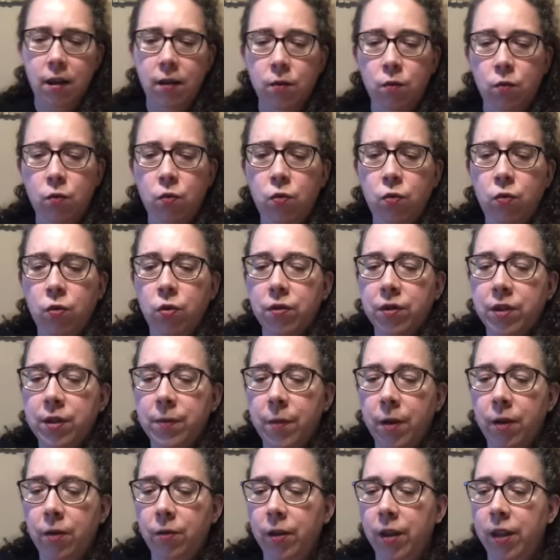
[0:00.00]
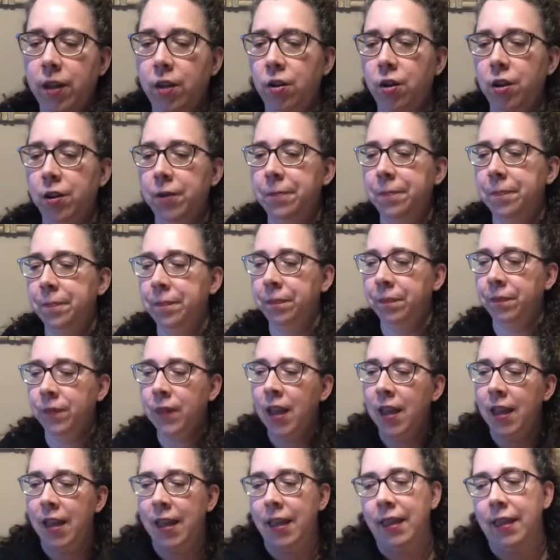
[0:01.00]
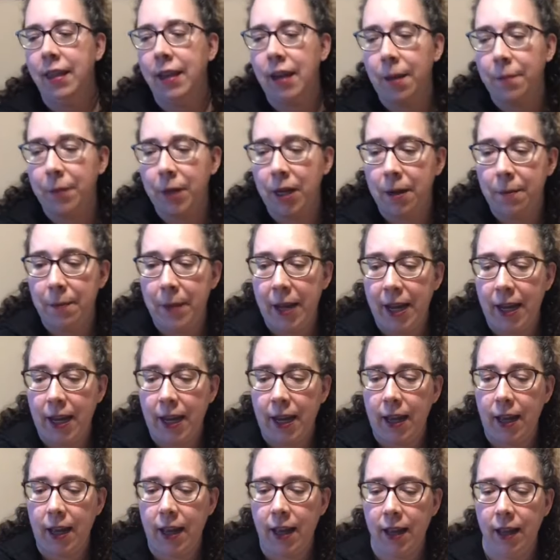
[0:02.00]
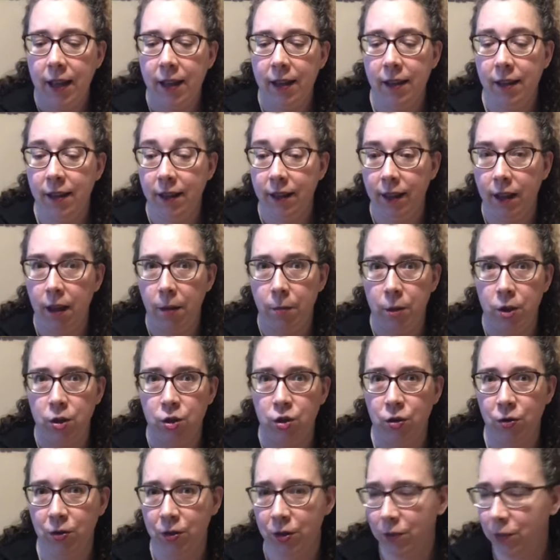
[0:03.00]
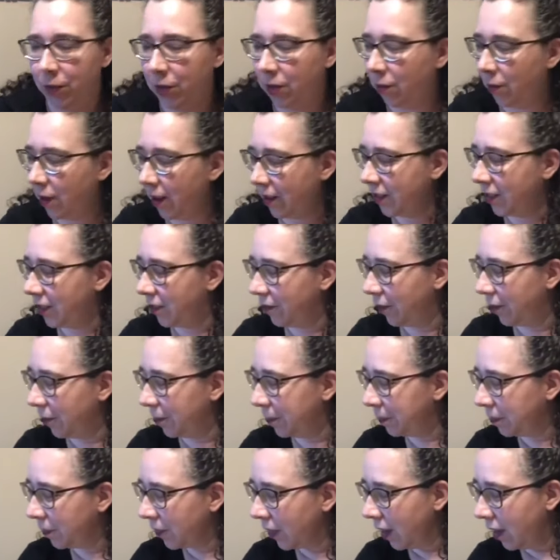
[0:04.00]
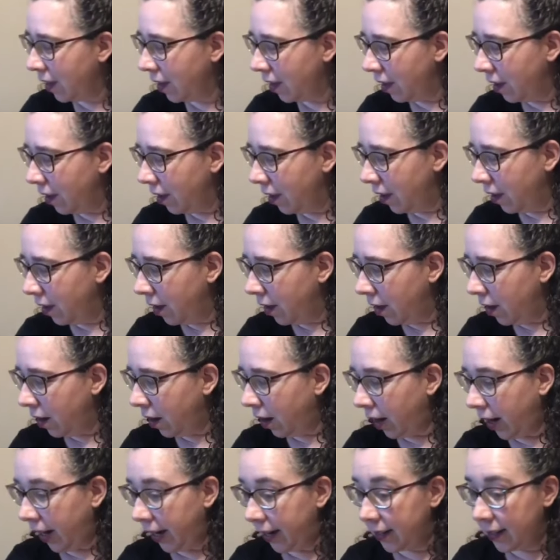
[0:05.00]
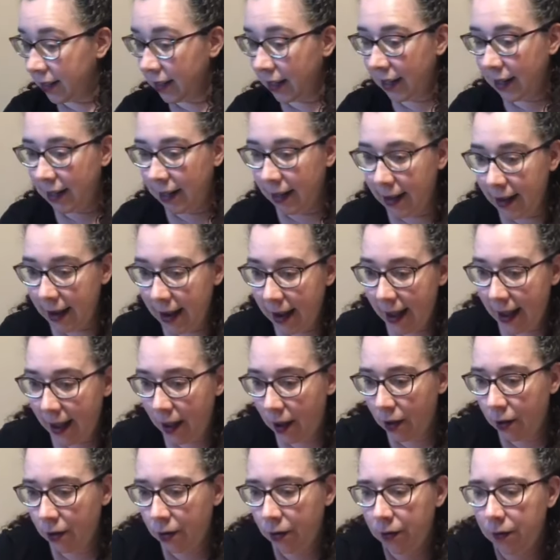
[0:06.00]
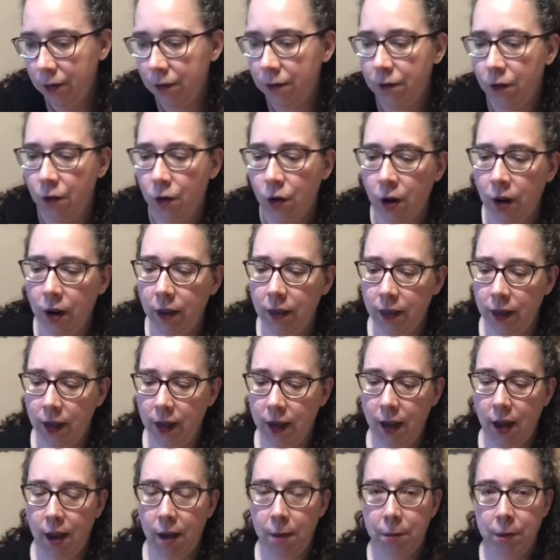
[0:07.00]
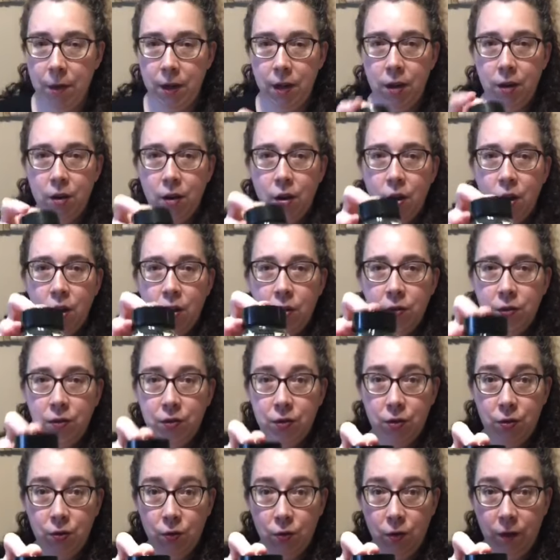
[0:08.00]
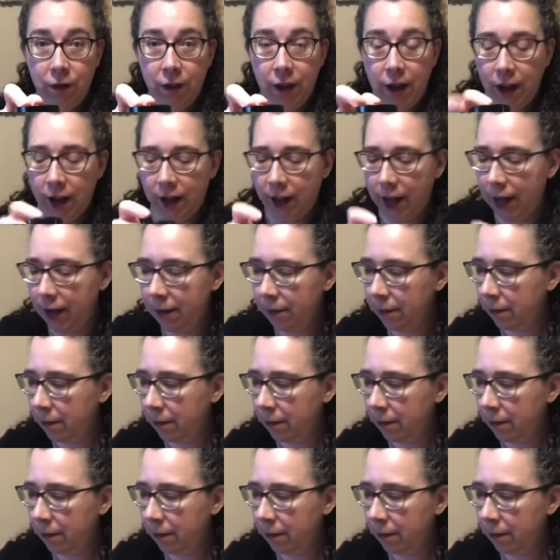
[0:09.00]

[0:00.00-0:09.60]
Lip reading: Ooh, they'll smell really good. I'm gonna make lemon juice with the rest of them. All right, now for the Epicure souvlaki.